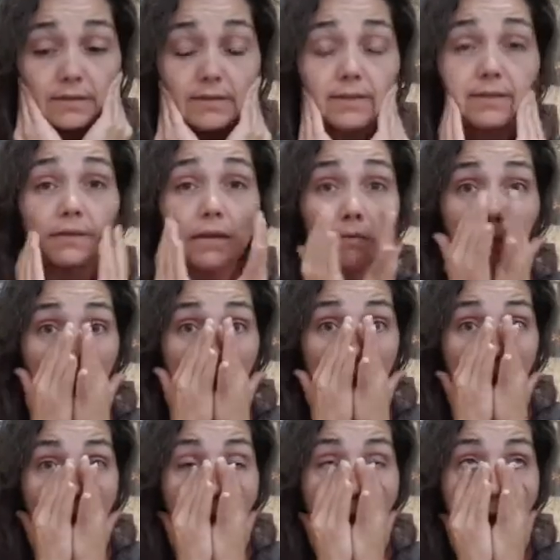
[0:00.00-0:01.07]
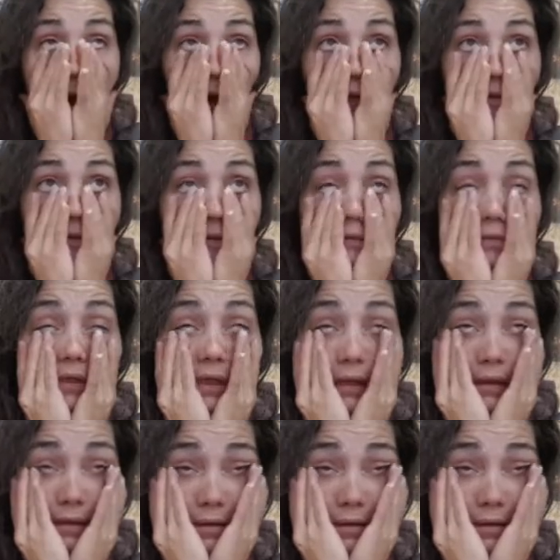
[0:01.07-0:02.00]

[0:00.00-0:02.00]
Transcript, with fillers: I still love, oh, excuse me.